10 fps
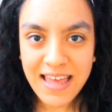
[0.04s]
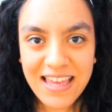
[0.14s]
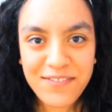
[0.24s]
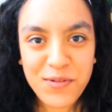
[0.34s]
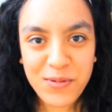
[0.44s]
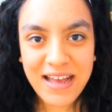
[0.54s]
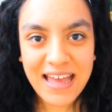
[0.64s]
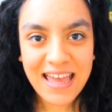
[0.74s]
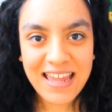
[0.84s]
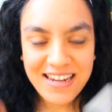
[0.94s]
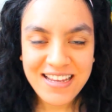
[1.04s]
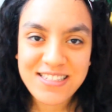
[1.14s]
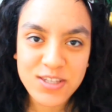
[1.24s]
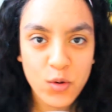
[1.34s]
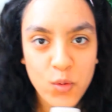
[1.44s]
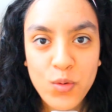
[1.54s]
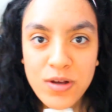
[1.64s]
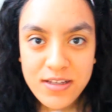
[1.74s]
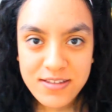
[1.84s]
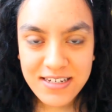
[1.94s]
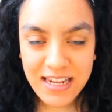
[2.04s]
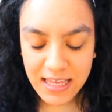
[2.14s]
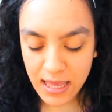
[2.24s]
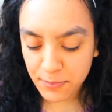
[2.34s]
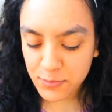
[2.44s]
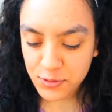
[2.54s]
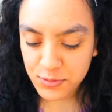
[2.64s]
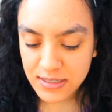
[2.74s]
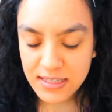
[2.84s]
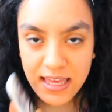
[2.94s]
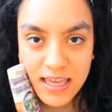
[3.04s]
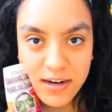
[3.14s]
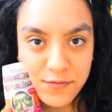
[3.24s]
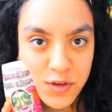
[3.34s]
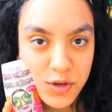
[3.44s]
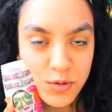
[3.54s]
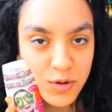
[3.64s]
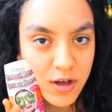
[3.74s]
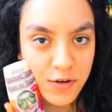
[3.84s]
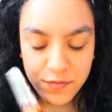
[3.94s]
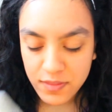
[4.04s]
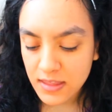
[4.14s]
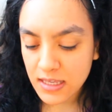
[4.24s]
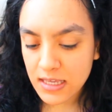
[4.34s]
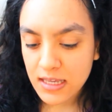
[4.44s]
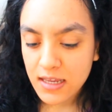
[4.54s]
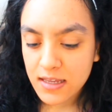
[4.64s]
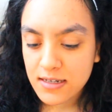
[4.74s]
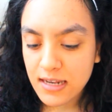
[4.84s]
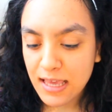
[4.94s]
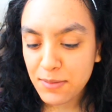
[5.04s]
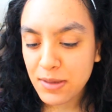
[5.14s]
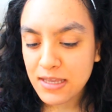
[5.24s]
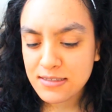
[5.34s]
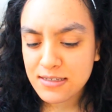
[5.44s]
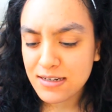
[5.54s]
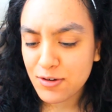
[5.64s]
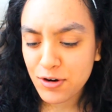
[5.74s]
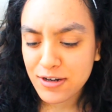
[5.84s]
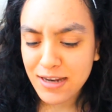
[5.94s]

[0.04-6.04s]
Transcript: Hi everyone! So today I'm doing a review of the Damask or